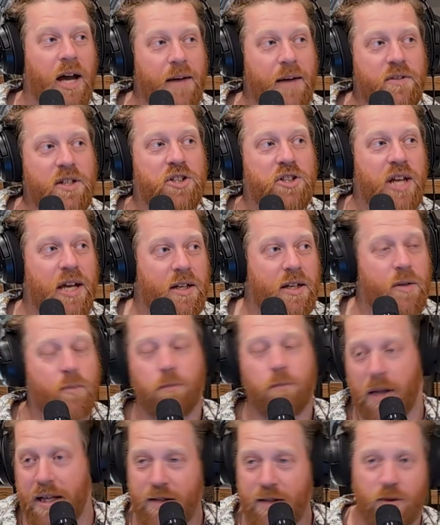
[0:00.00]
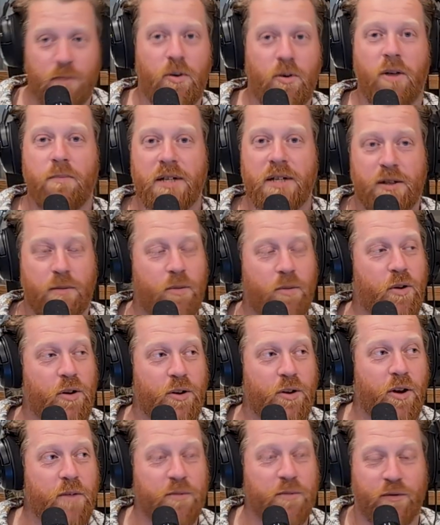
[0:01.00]
I have to check. Please remind me tomorrow
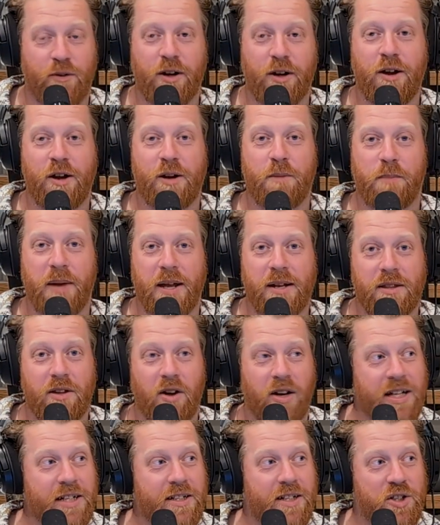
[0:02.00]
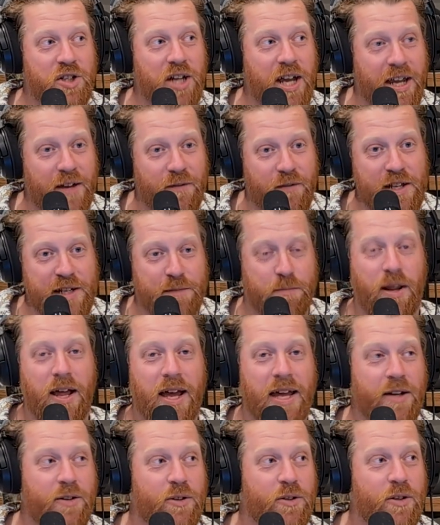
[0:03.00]
night before I go to bed. I need to check if he's
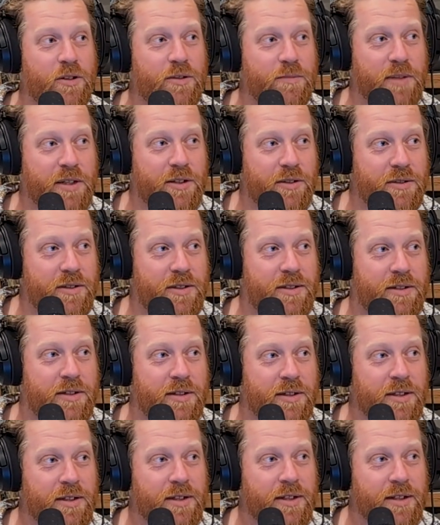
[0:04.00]
playing or not because